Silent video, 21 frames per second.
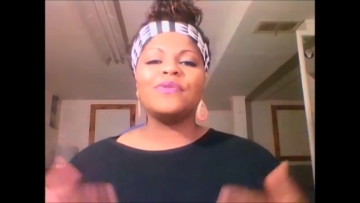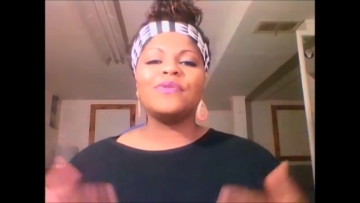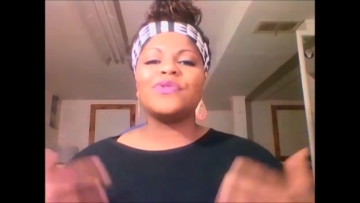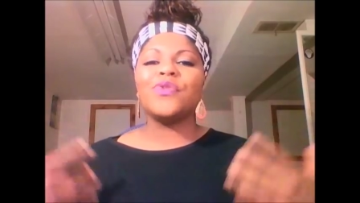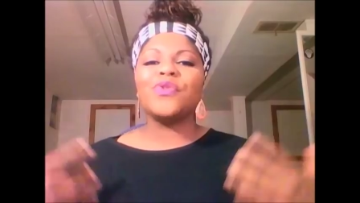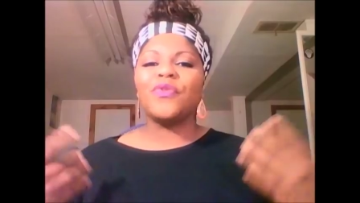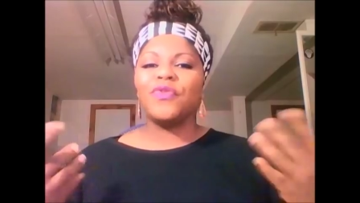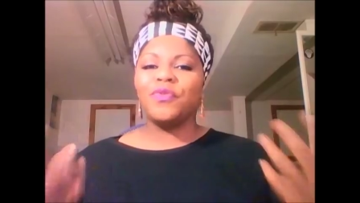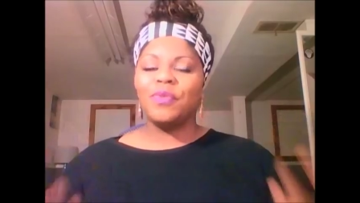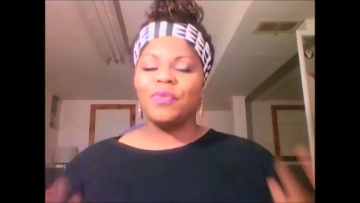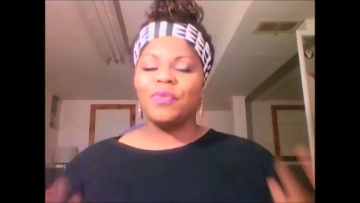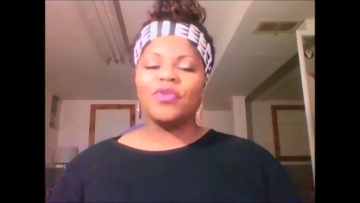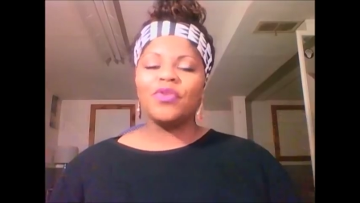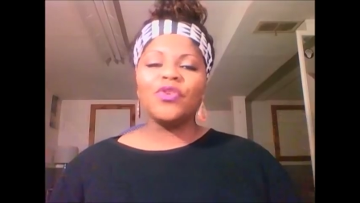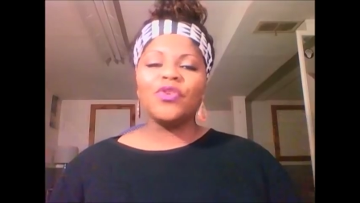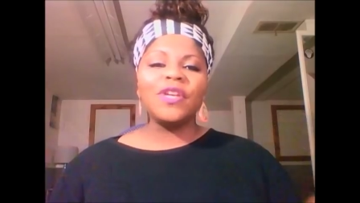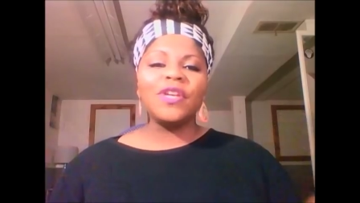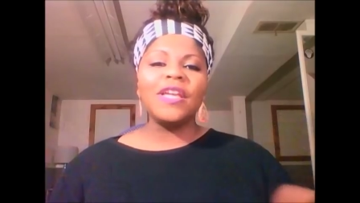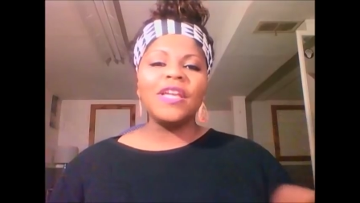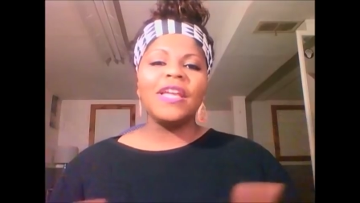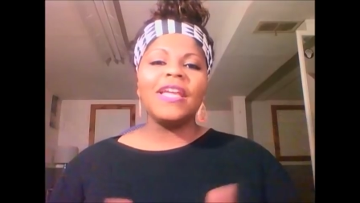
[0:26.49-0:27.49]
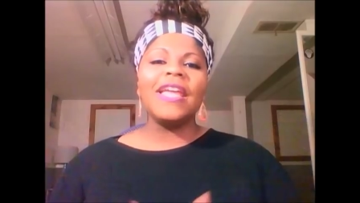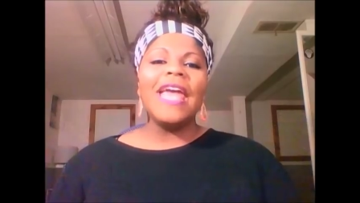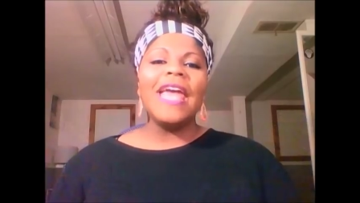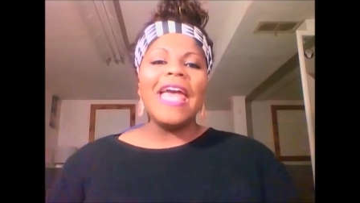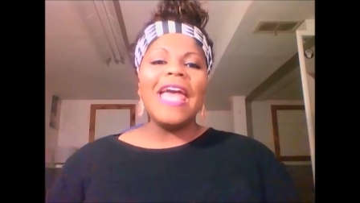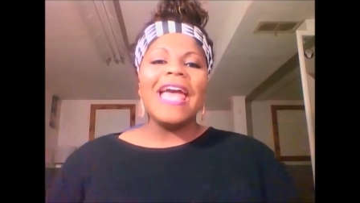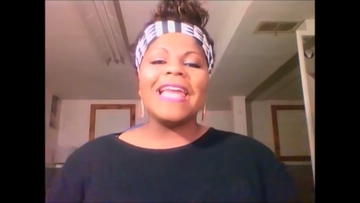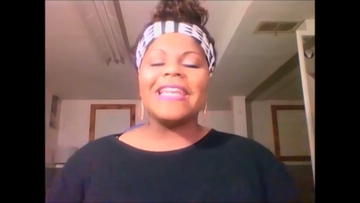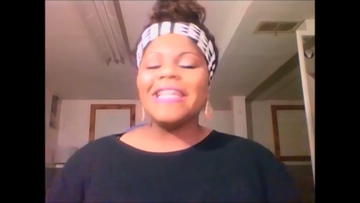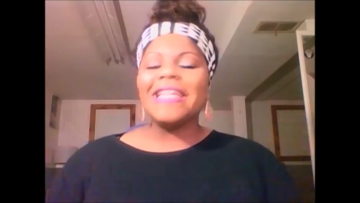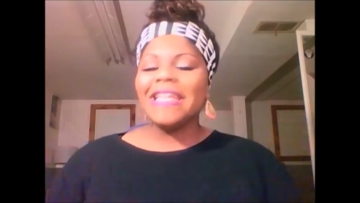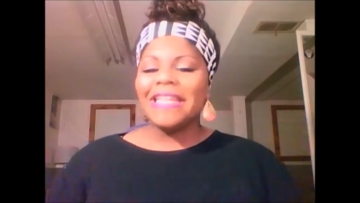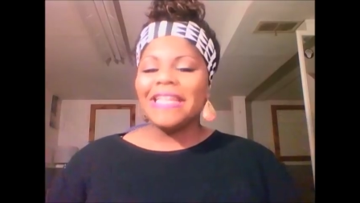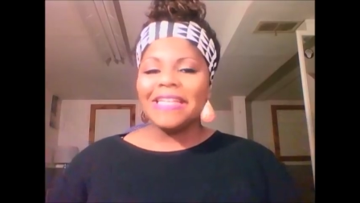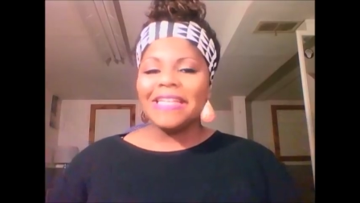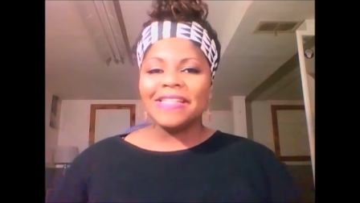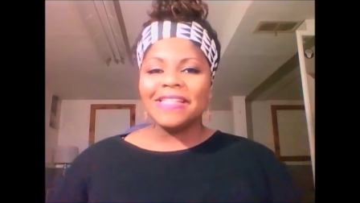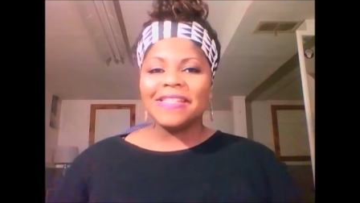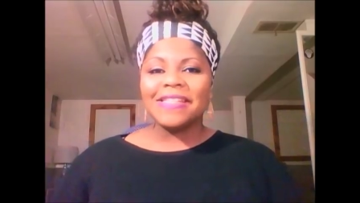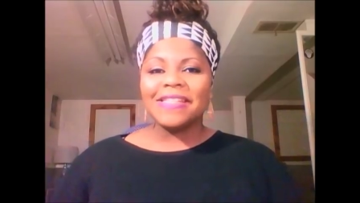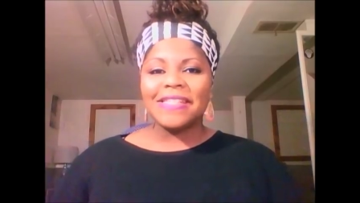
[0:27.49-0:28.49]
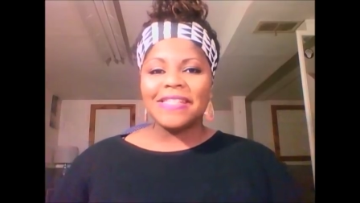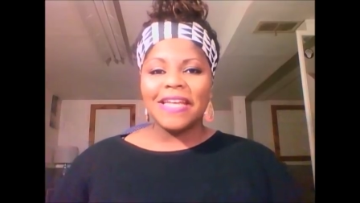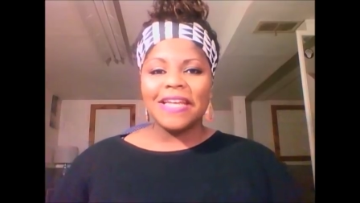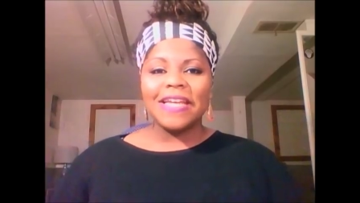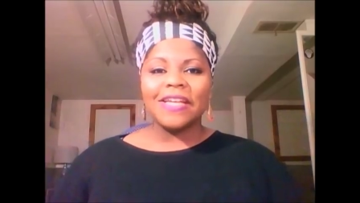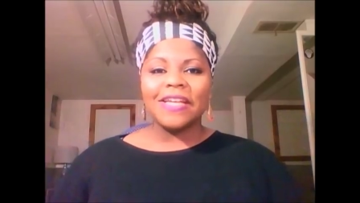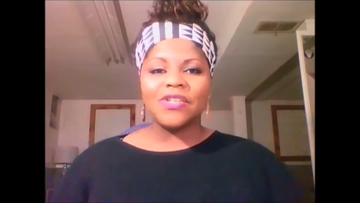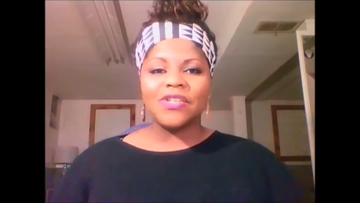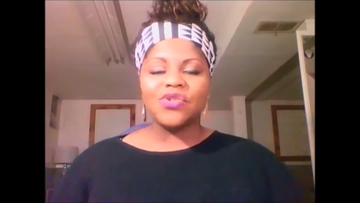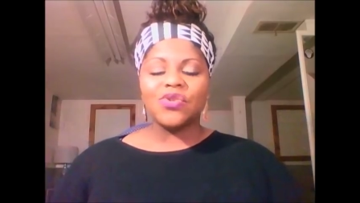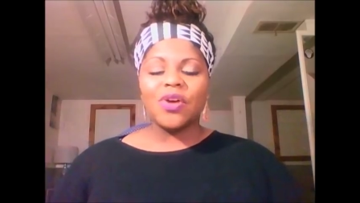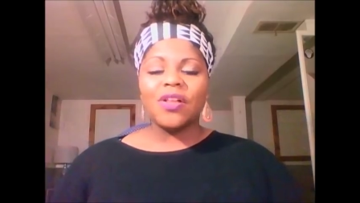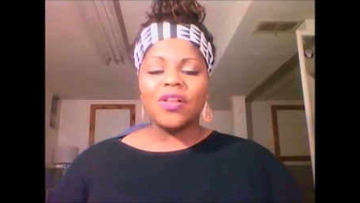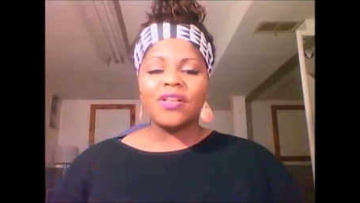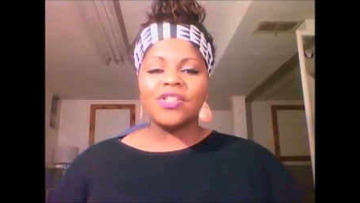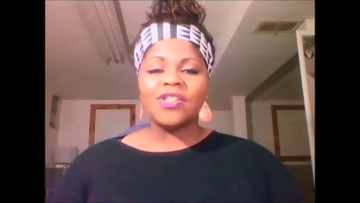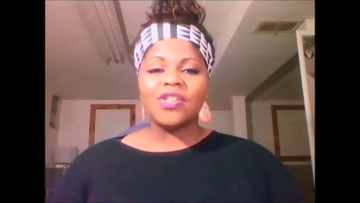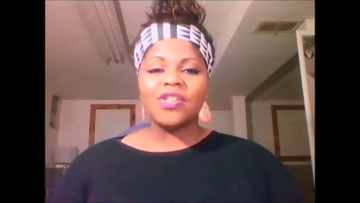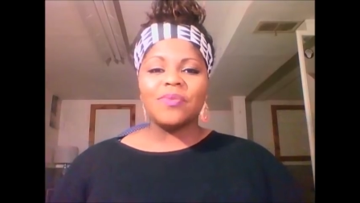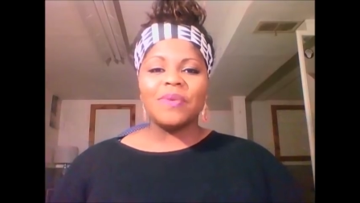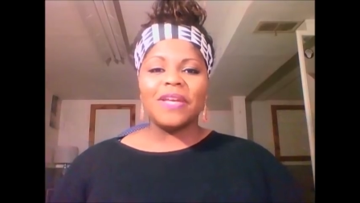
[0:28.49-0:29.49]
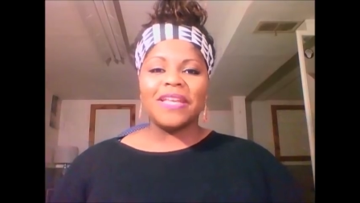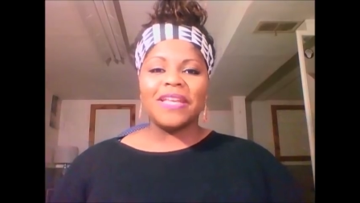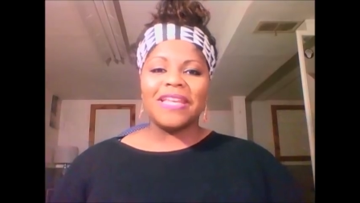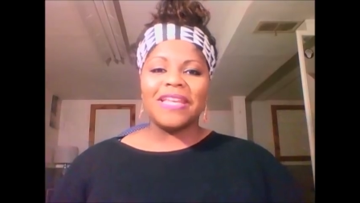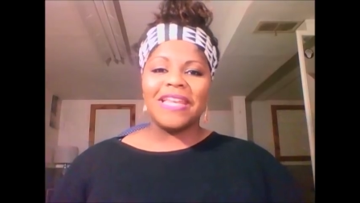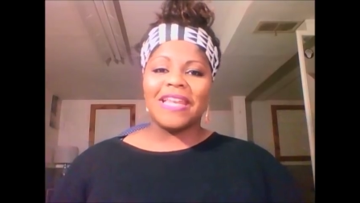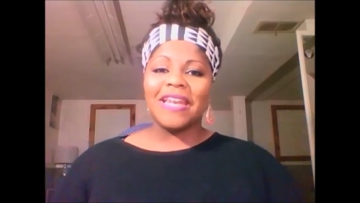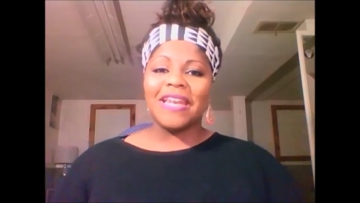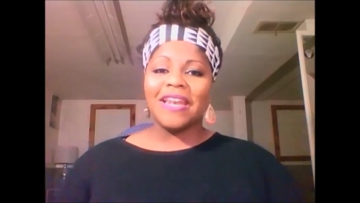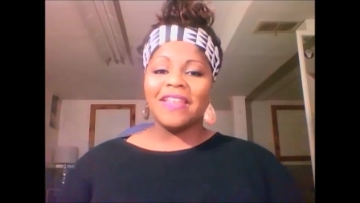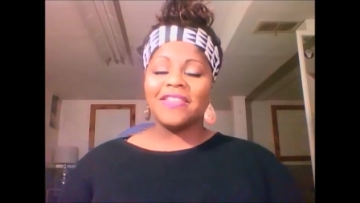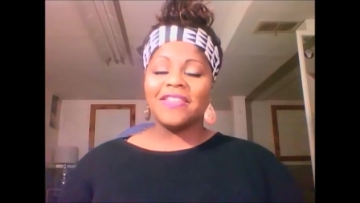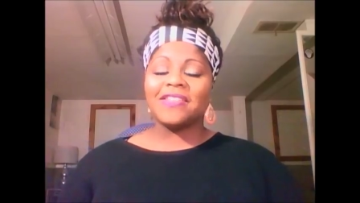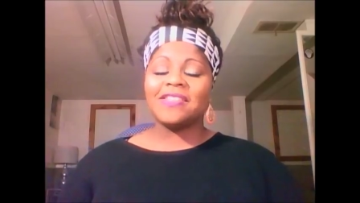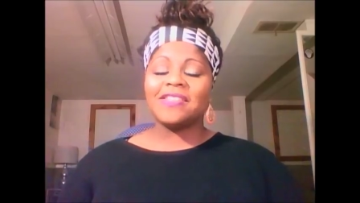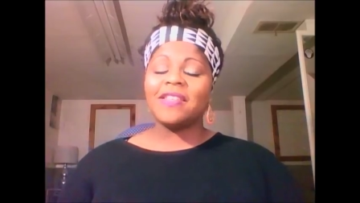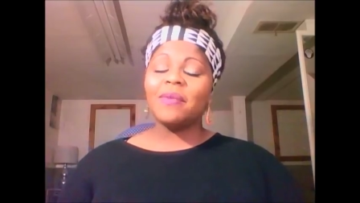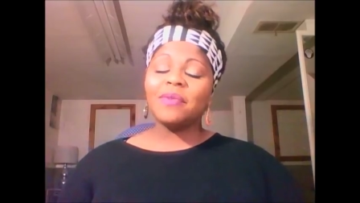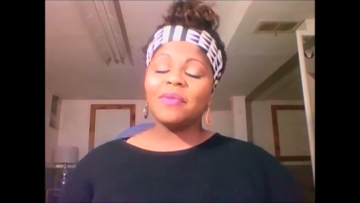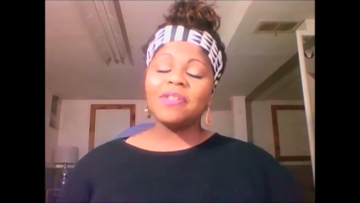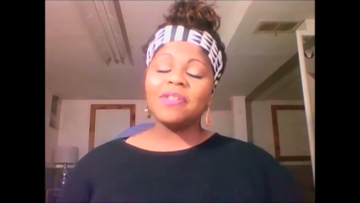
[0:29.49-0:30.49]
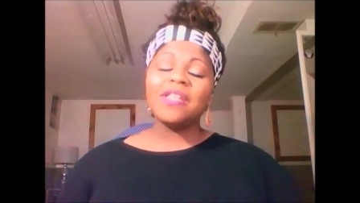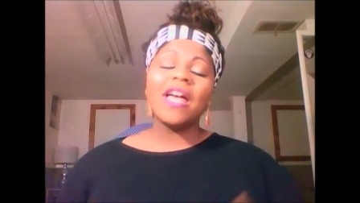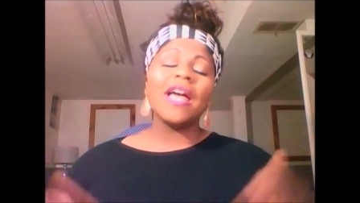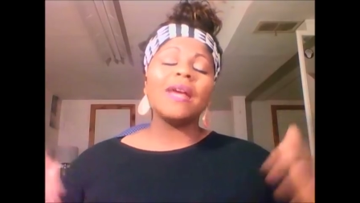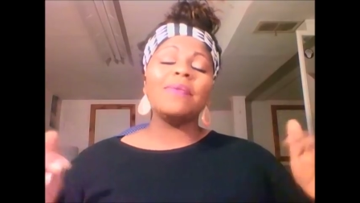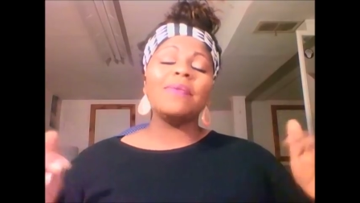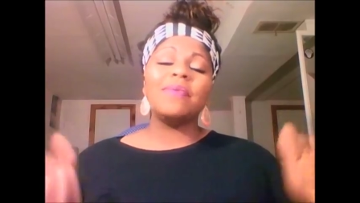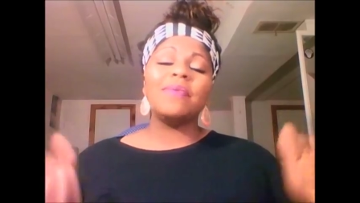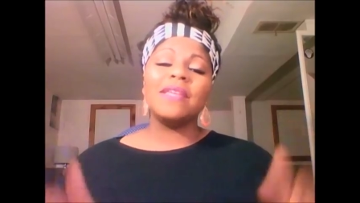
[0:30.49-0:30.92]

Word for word: so if you've been looking and needing to study astrology but you need it in the summertime,